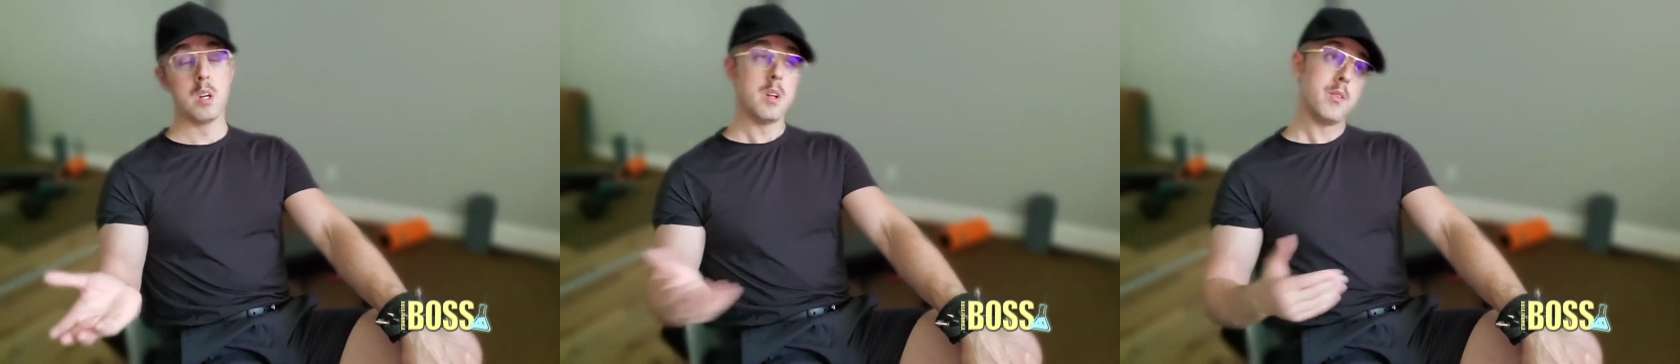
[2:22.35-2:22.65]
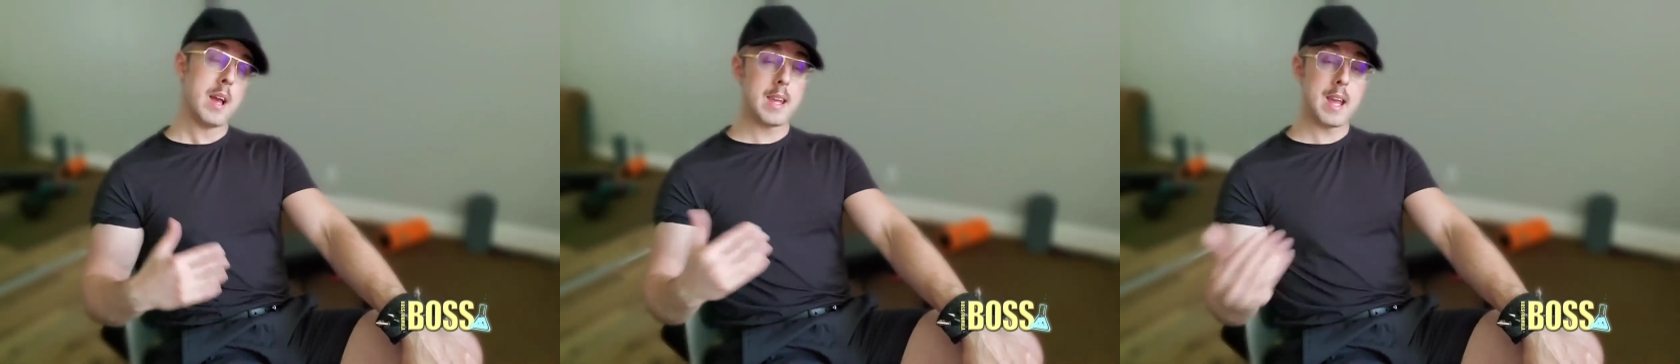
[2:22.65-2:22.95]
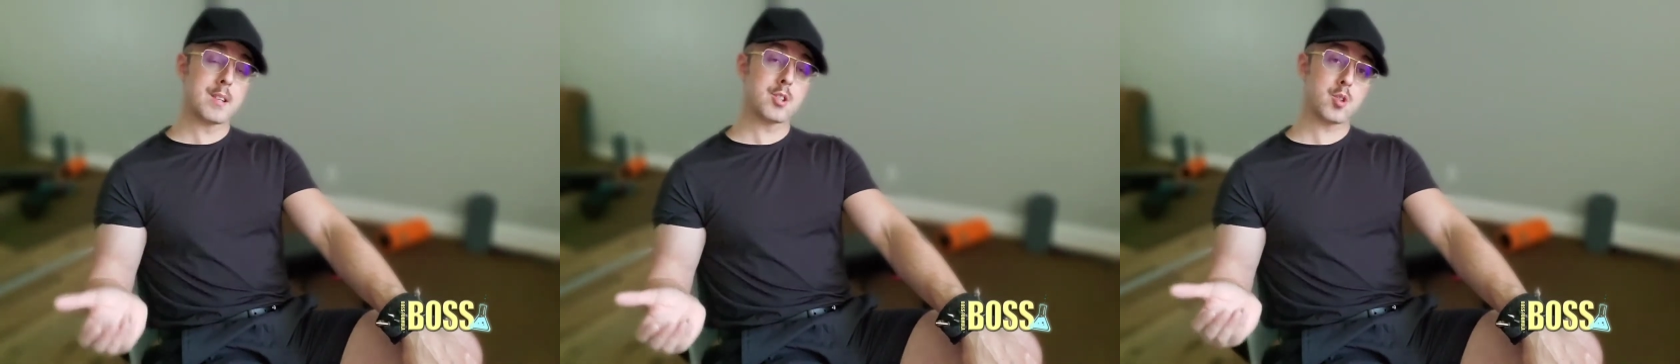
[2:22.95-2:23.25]
they can't
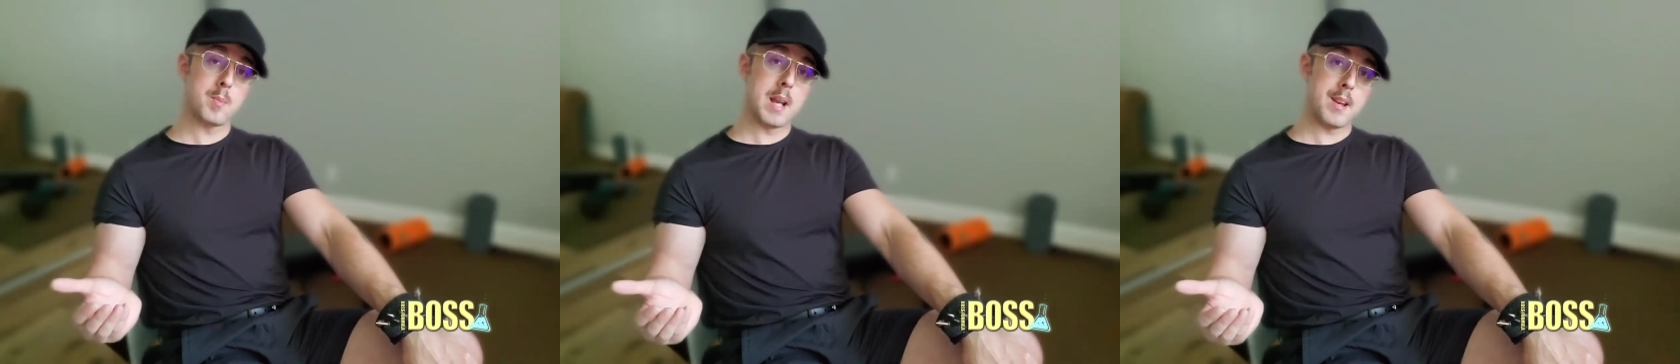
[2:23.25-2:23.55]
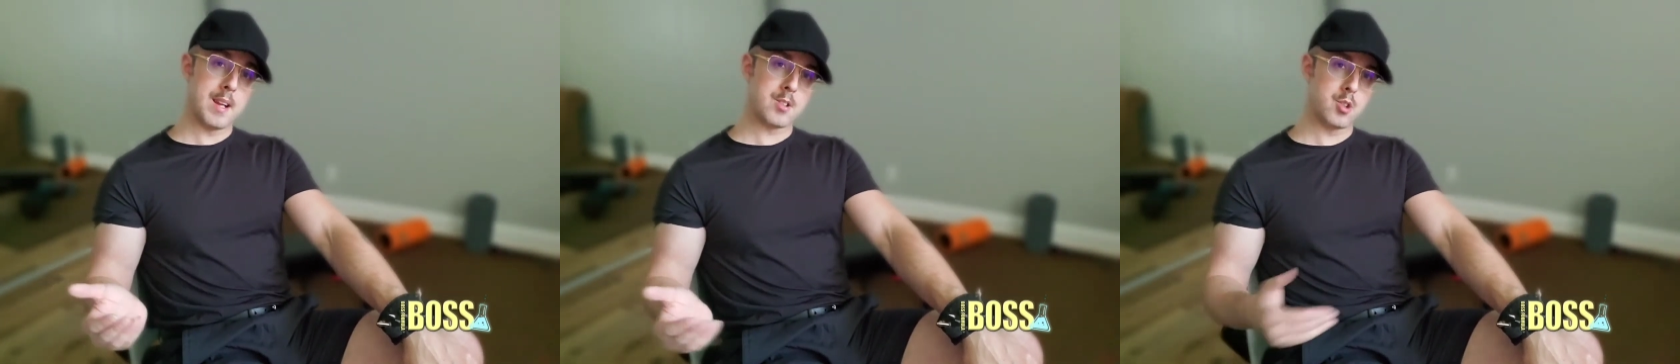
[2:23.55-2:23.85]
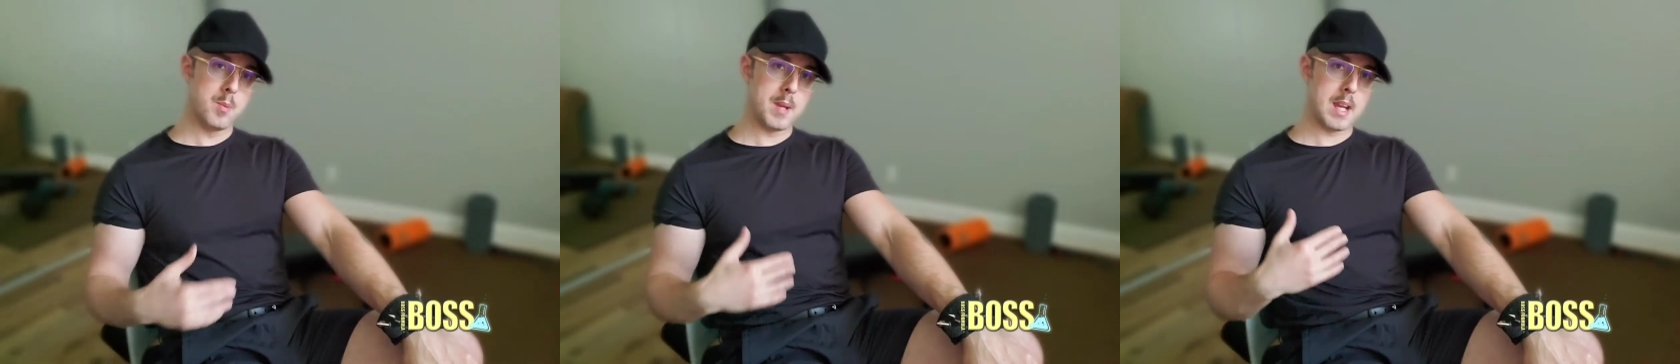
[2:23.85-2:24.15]
discriminate against you
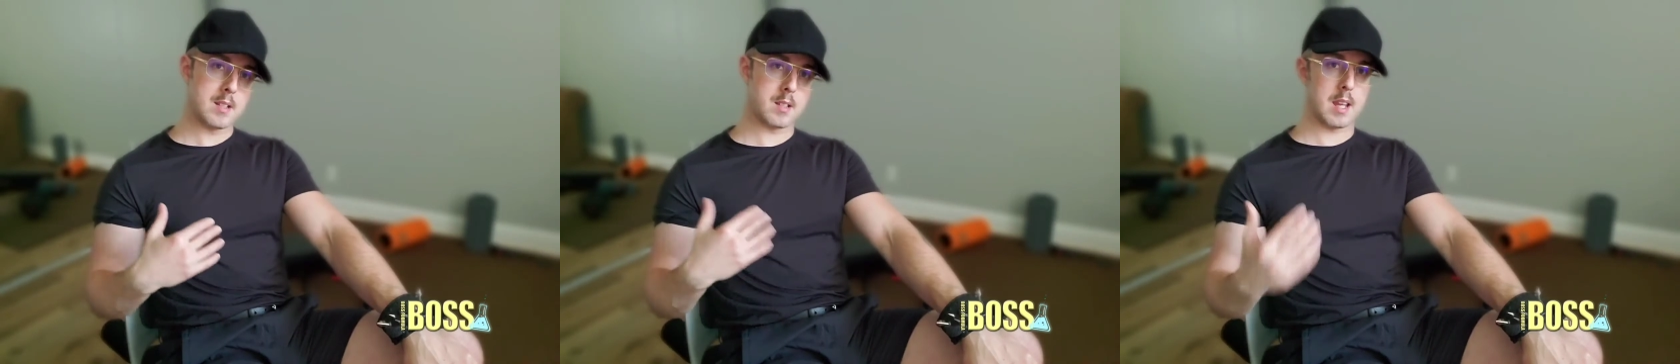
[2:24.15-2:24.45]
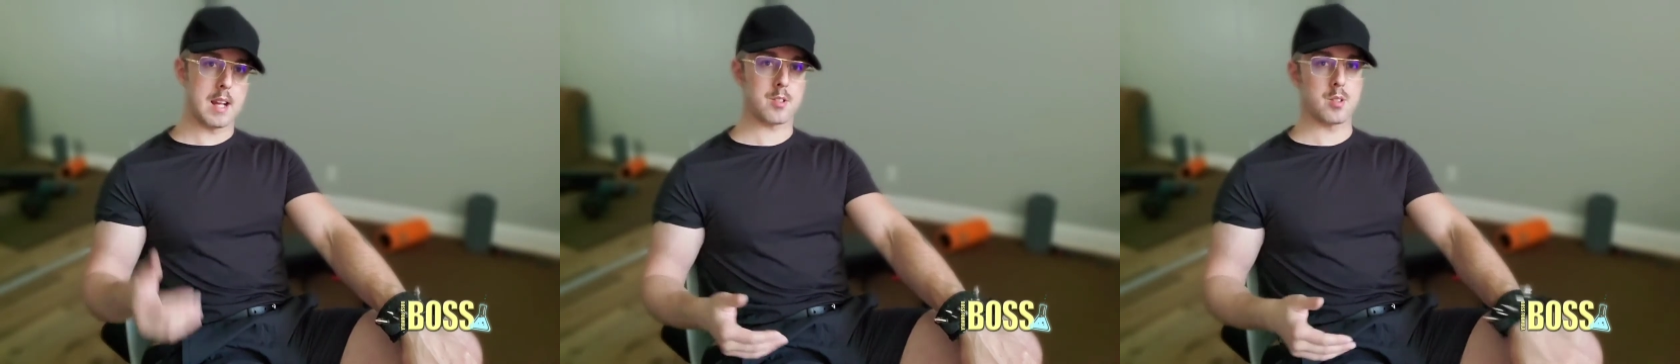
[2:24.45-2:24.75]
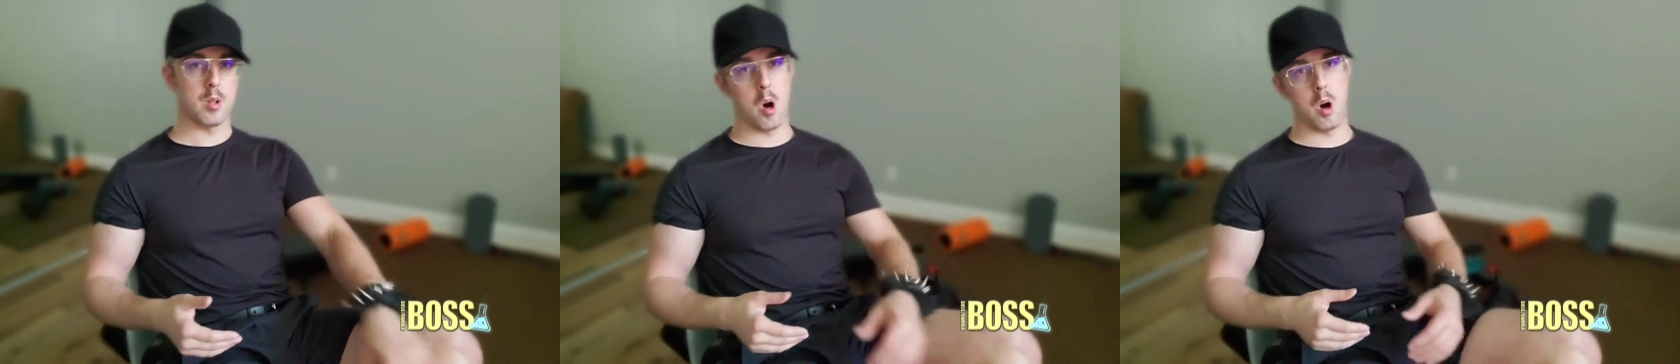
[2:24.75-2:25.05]
because it's against the
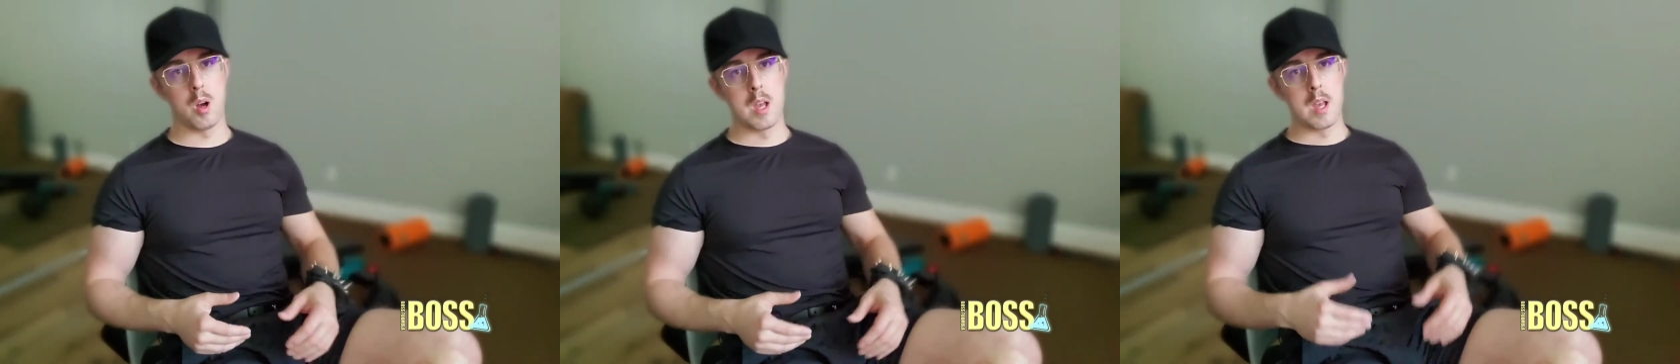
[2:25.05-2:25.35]
law.